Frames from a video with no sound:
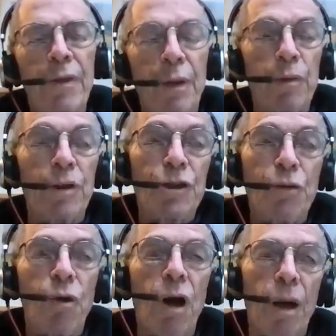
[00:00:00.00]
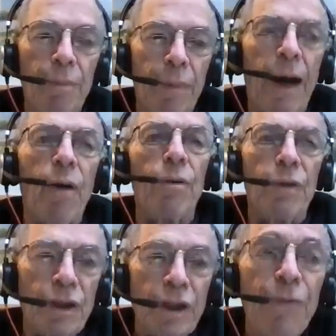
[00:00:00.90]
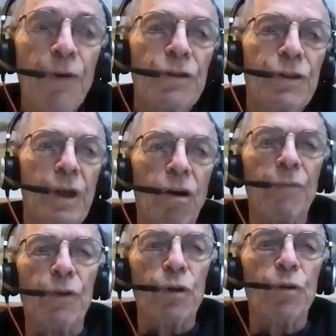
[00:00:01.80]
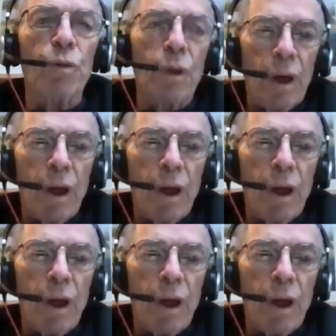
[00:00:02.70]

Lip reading: that would describe the difference in our view